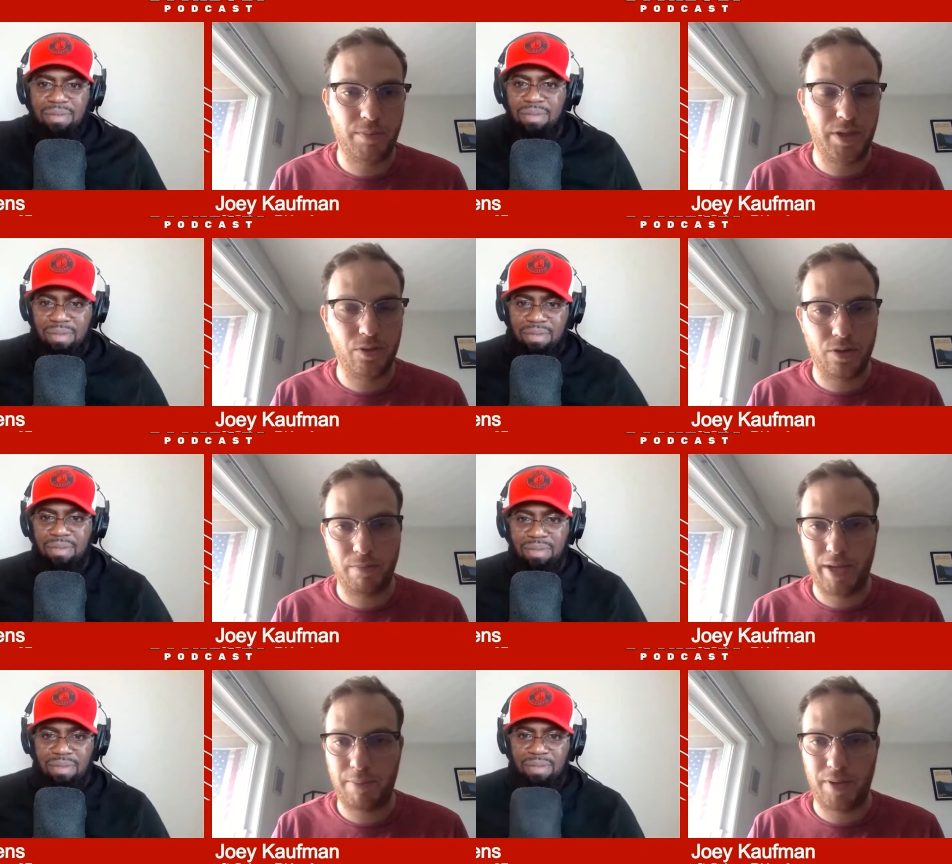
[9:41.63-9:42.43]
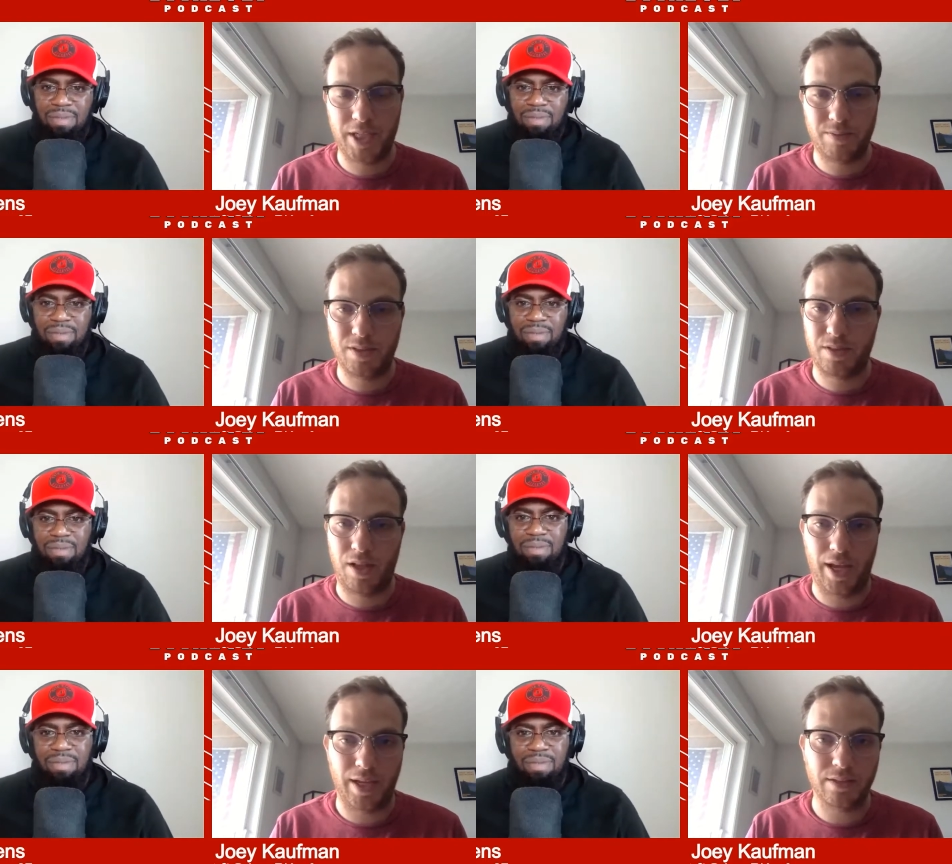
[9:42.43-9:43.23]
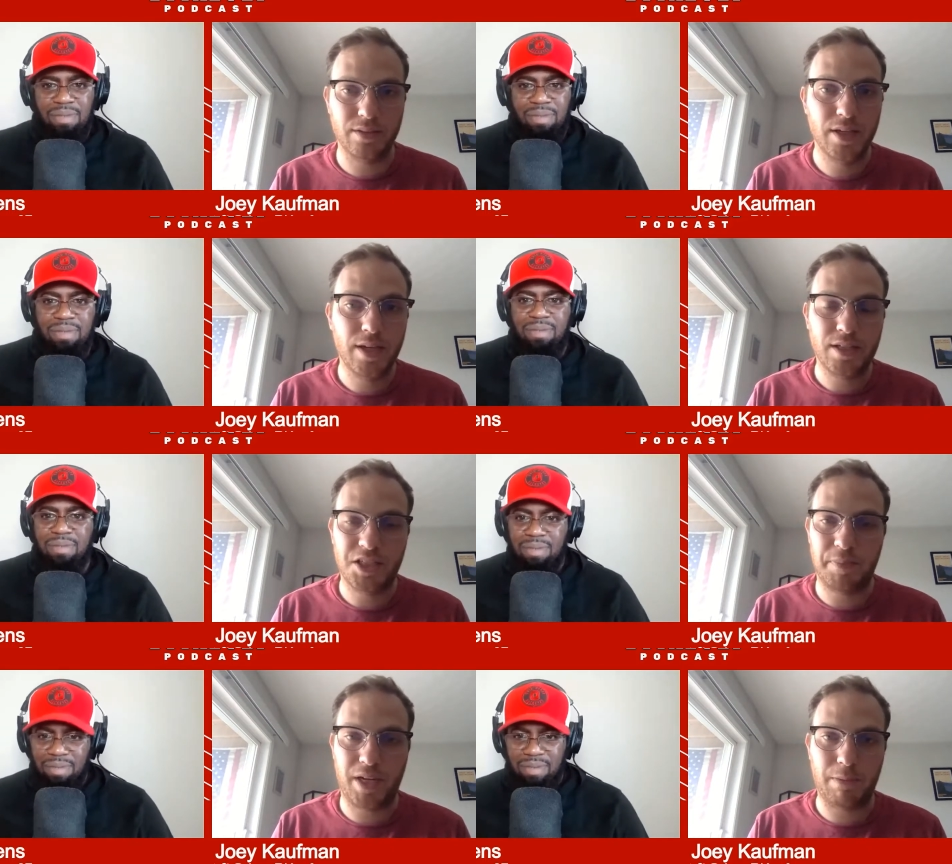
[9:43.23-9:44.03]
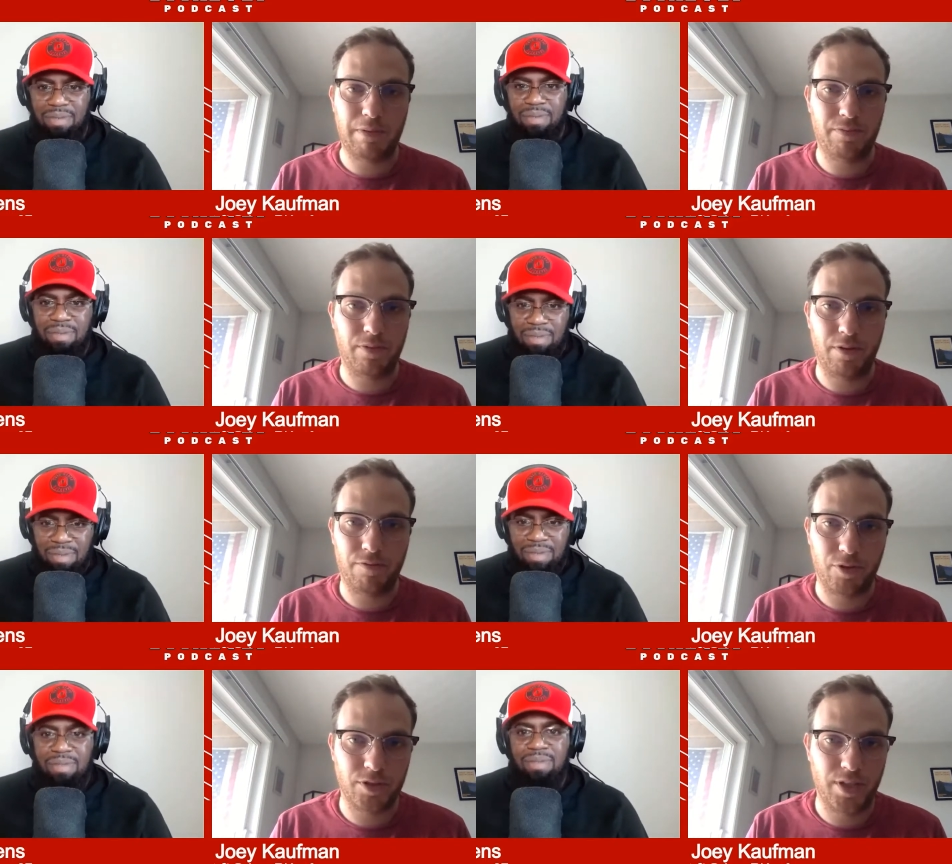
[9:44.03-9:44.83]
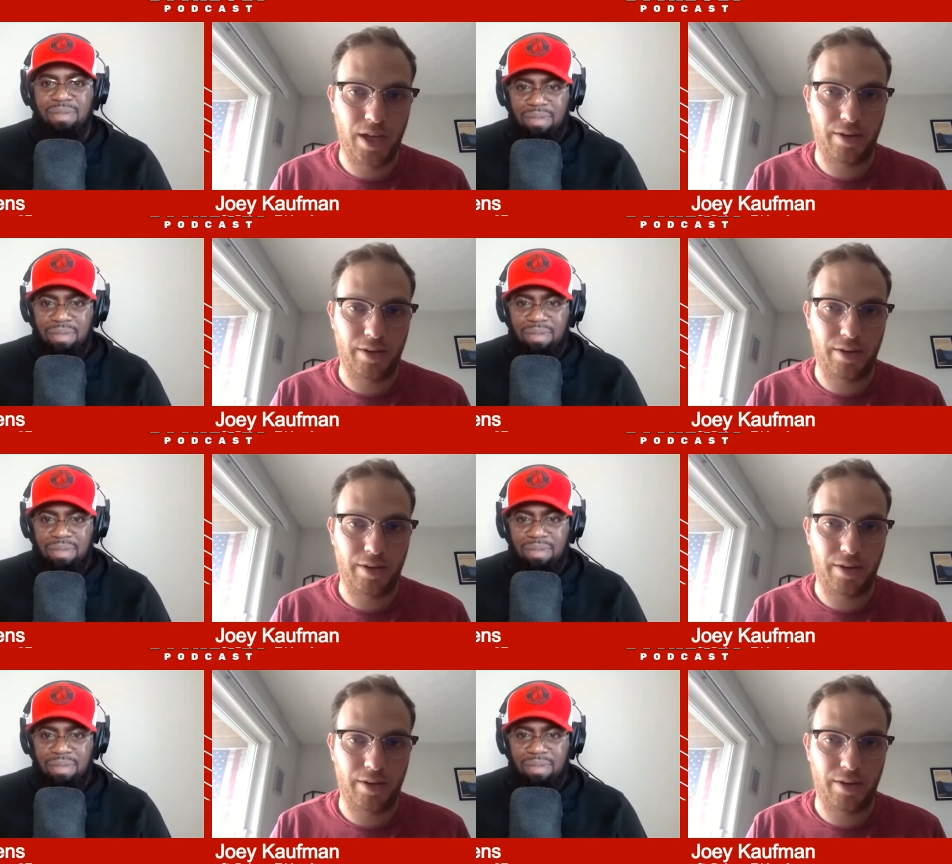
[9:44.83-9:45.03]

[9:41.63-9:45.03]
Speaker 1: somebody who could make plays with his legs to pick up a first down.